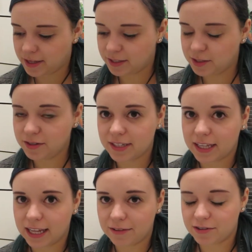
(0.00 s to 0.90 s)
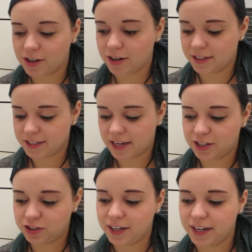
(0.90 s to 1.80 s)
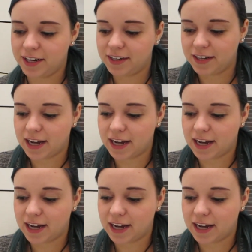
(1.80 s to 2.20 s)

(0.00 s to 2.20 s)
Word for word: As soon as I left and got on the SkyTrain,